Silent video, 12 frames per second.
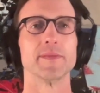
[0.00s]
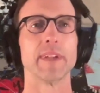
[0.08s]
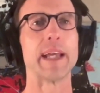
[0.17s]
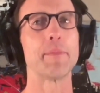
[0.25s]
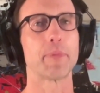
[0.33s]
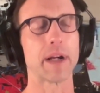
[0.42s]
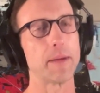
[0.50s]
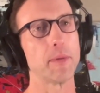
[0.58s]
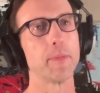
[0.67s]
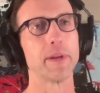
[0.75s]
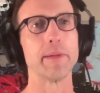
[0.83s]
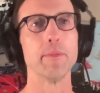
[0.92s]
and
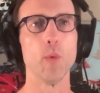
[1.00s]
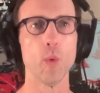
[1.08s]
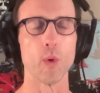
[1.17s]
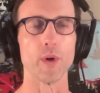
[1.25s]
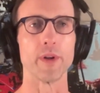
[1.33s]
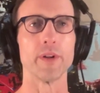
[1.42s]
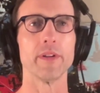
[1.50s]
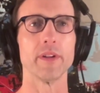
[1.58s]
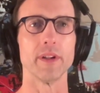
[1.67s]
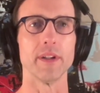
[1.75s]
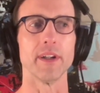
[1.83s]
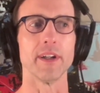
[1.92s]
probably more
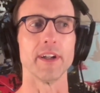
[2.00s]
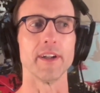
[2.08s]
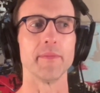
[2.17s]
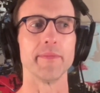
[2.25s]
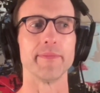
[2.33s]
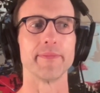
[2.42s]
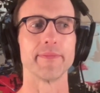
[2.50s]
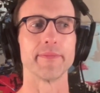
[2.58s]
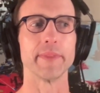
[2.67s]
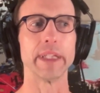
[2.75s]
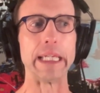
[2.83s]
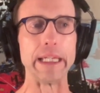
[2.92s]
um,
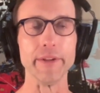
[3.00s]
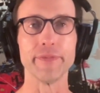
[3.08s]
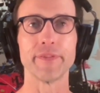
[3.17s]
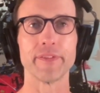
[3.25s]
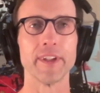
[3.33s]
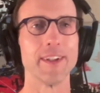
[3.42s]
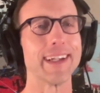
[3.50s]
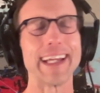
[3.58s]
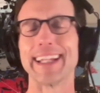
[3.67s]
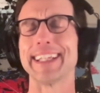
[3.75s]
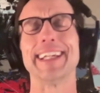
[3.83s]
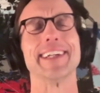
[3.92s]
if
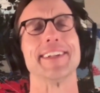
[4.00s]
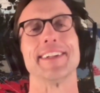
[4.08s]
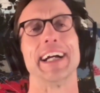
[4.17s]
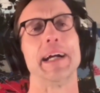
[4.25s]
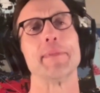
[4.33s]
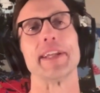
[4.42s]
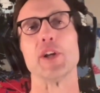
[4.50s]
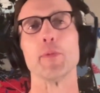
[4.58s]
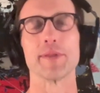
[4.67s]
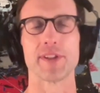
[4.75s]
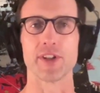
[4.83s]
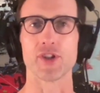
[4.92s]
and again i'm in no
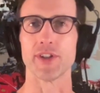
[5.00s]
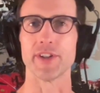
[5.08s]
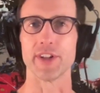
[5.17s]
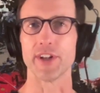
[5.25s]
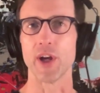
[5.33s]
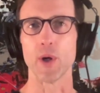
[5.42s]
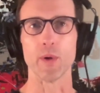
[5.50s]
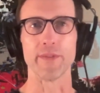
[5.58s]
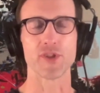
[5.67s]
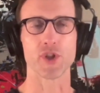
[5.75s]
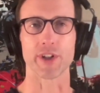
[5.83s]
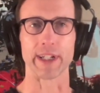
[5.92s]
position to know
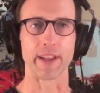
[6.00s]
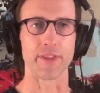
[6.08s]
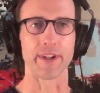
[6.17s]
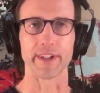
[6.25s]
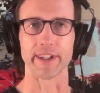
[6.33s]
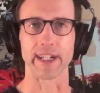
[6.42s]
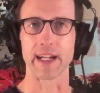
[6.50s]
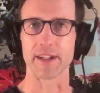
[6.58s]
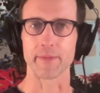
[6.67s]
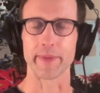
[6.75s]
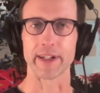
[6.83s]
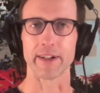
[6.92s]
if string theory
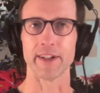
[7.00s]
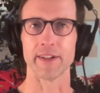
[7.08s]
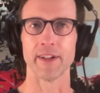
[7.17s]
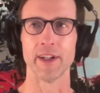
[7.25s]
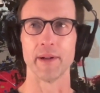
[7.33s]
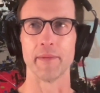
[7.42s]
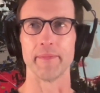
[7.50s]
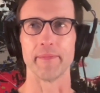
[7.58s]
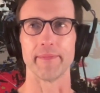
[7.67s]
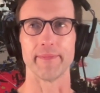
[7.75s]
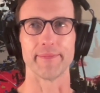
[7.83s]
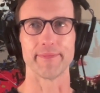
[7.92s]
has merit
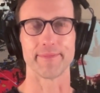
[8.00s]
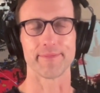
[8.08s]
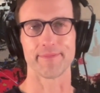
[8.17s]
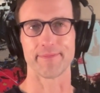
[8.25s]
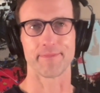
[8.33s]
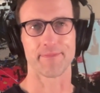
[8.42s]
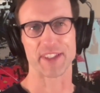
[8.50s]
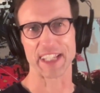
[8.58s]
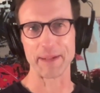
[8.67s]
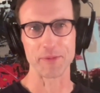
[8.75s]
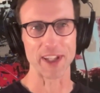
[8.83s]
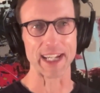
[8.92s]

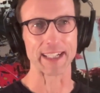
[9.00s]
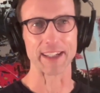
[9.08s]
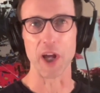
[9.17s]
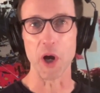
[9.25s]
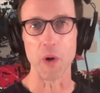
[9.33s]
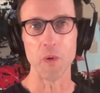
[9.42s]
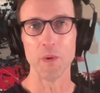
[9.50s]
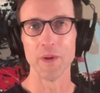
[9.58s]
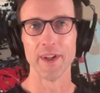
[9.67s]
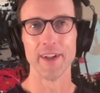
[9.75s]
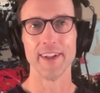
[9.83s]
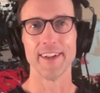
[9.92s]
seems like no
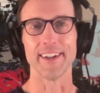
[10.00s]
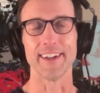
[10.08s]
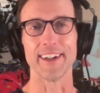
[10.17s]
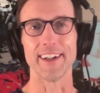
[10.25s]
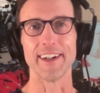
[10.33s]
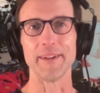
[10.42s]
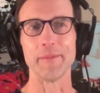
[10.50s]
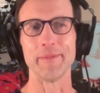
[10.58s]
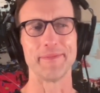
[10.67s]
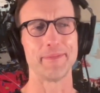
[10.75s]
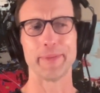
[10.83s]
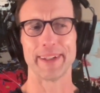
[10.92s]

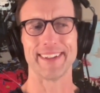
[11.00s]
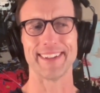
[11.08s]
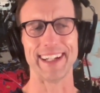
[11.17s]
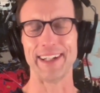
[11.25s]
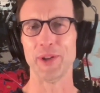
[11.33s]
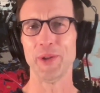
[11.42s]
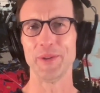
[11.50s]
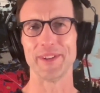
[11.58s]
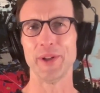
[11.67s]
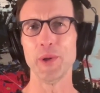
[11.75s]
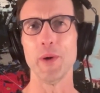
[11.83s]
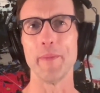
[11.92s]
um, but who
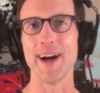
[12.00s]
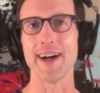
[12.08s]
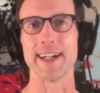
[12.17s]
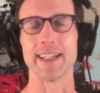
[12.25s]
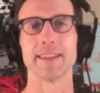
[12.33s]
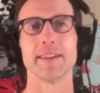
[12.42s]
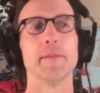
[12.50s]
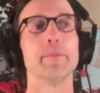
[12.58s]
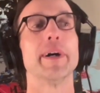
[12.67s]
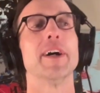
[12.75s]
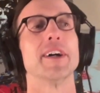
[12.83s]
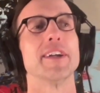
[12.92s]
who am i
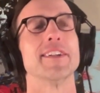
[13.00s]
but, I, you know